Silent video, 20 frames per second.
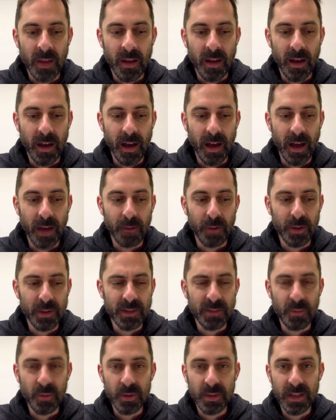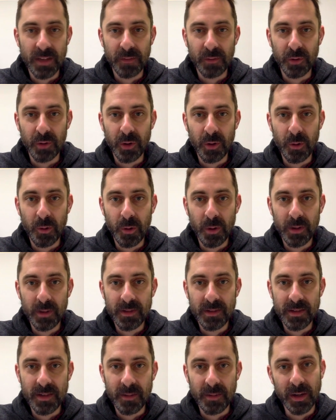I've got some more stuff to record,
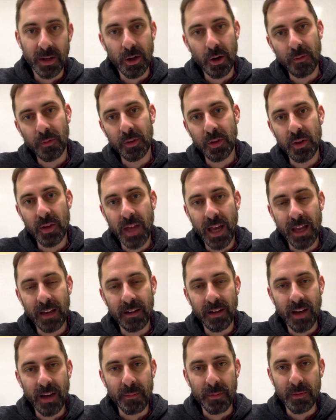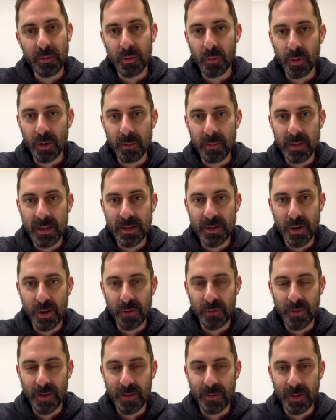so I'm going to go off and do that. If you want to be
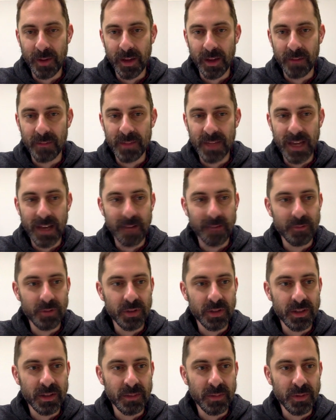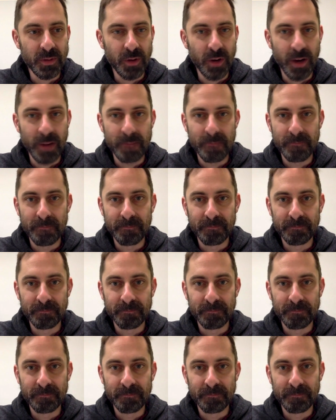notified when it comes out, just subscribe.